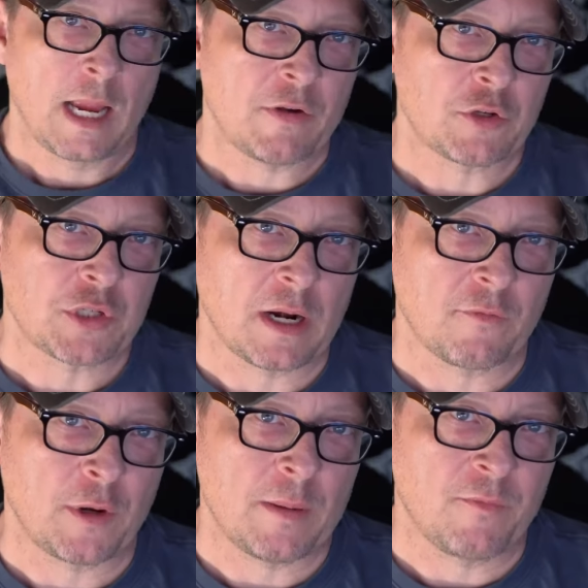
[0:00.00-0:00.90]
Hey folks, Todd
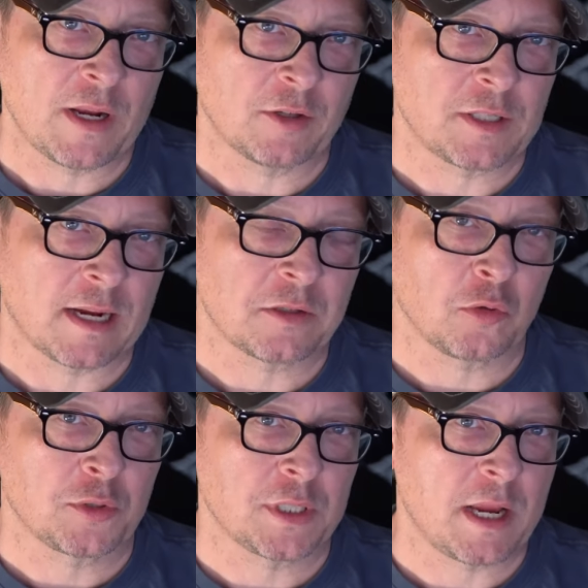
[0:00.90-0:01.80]
at Freedom Fighter
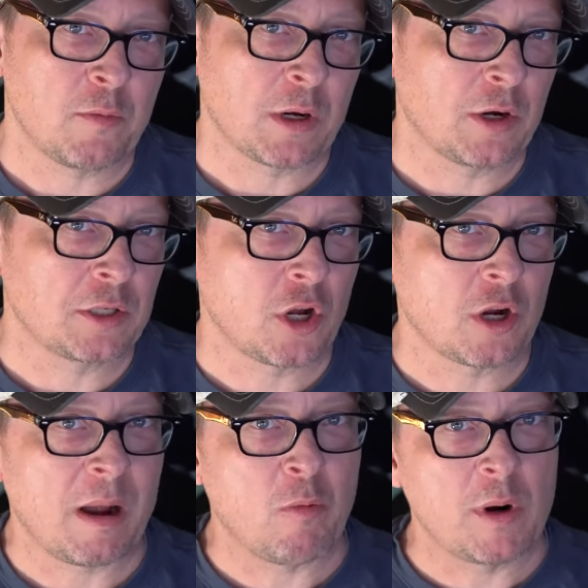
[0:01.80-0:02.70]
Tactical. Today we're going to
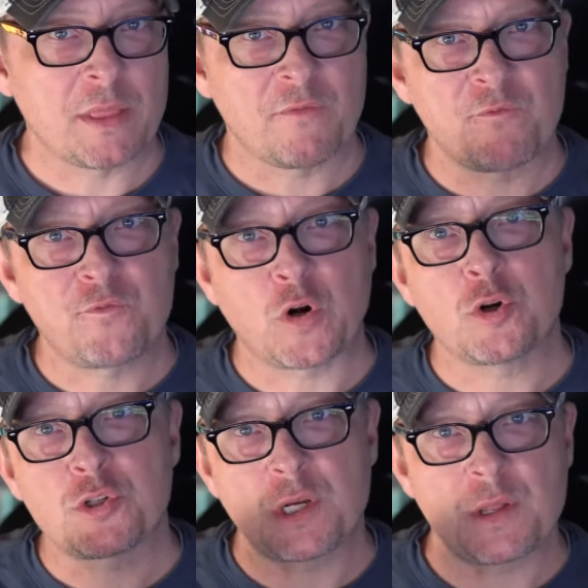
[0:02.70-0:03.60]
talk about one of the
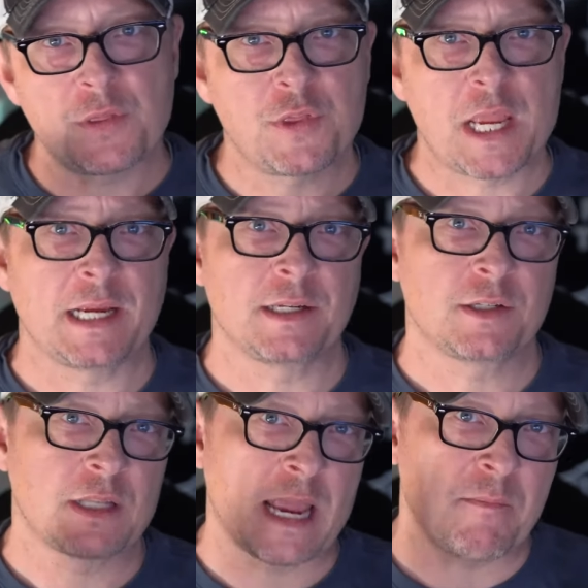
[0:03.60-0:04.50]
first
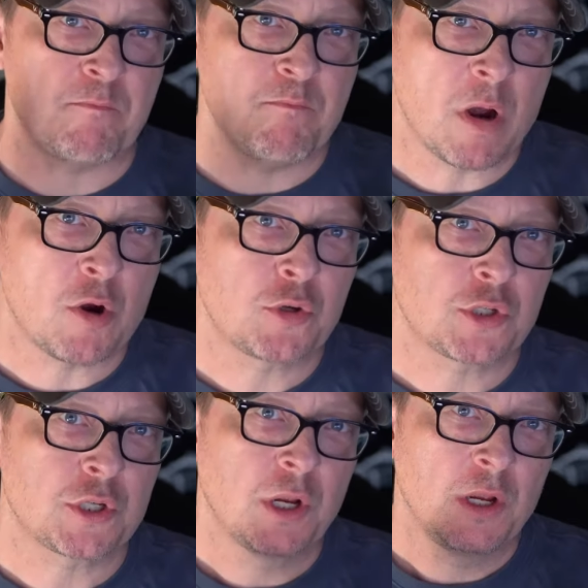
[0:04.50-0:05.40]
things that
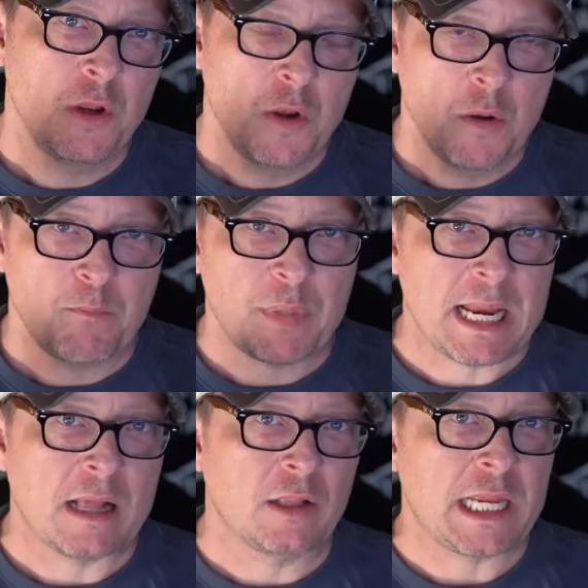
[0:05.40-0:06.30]
most
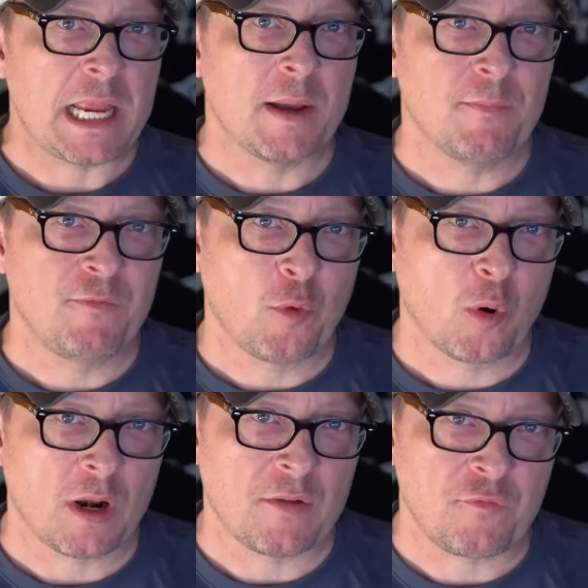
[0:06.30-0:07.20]
Benelli
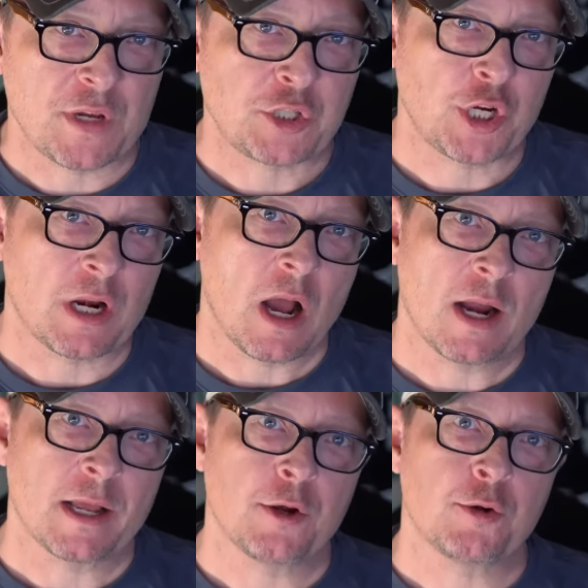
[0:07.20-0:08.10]
M4
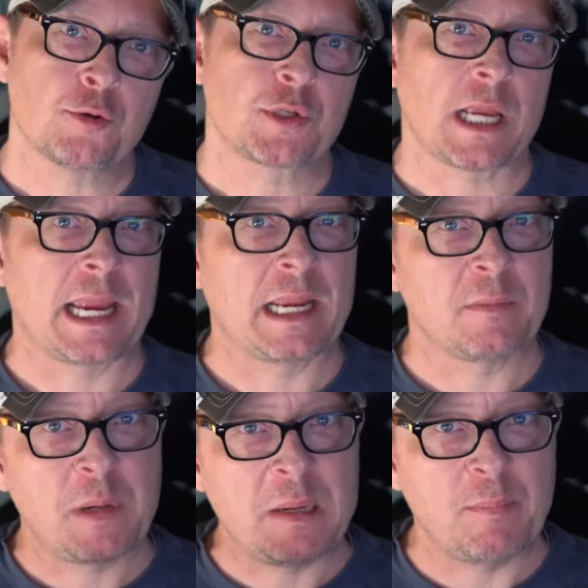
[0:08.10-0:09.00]
aficionados
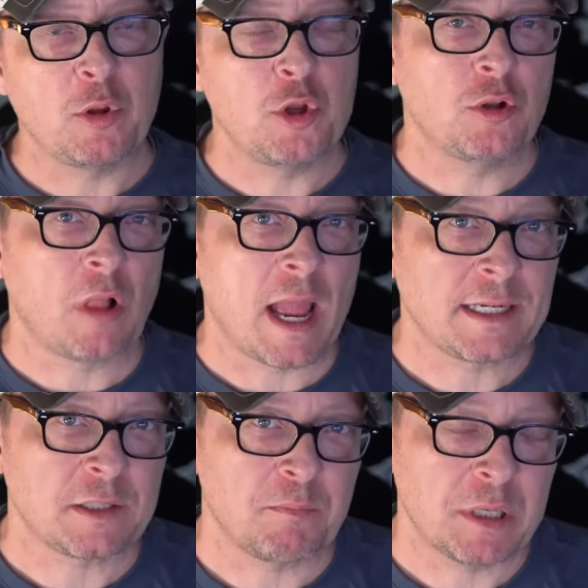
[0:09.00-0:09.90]
and people who
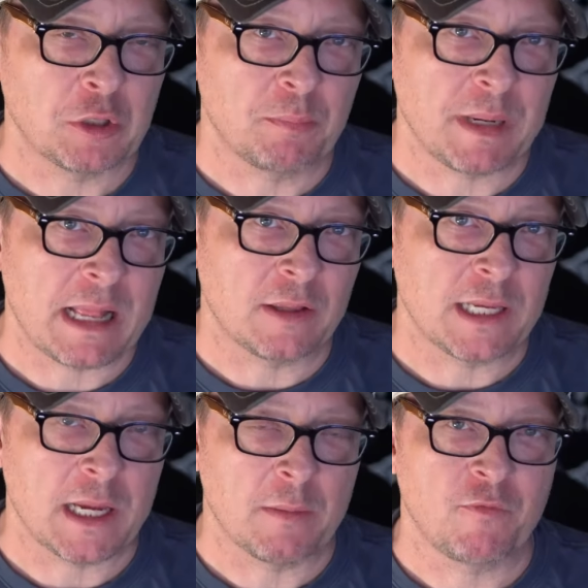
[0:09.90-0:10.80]
like to build
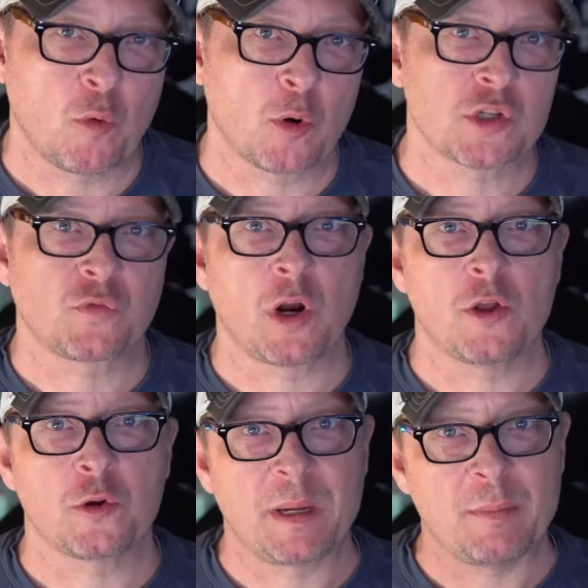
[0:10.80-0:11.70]
Benelli M4s for
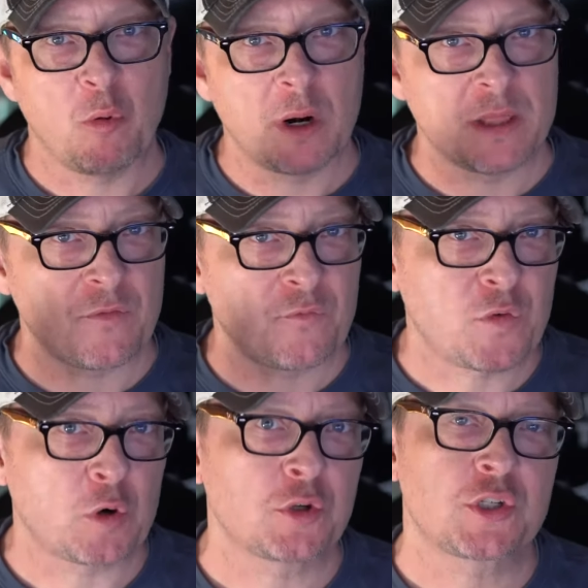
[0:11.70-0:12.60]
other people, one of the
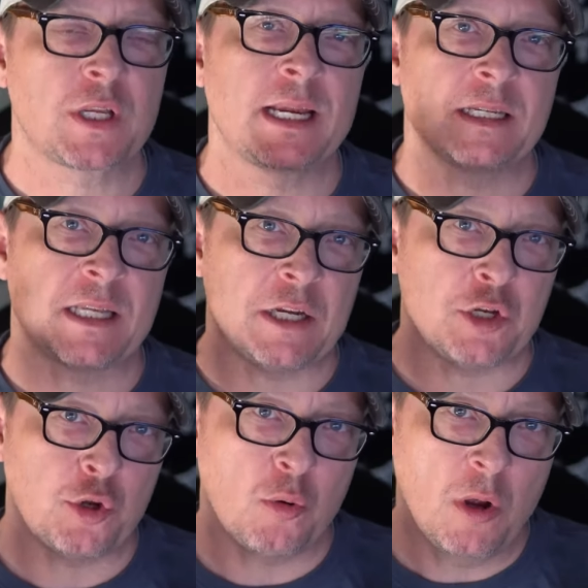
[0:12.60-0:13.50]
first things they
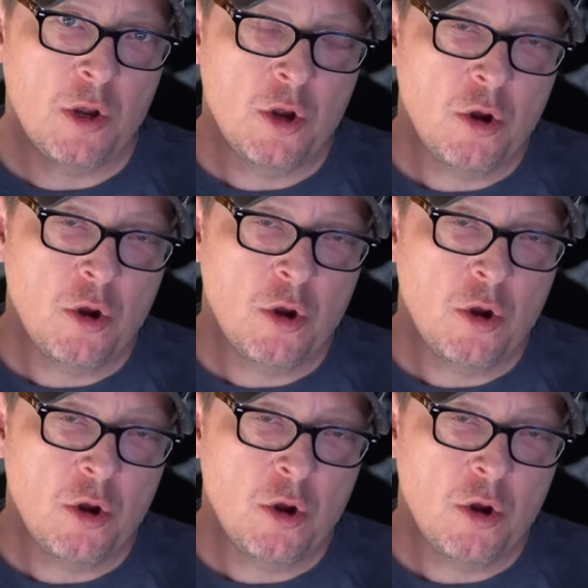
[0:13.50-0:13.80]
do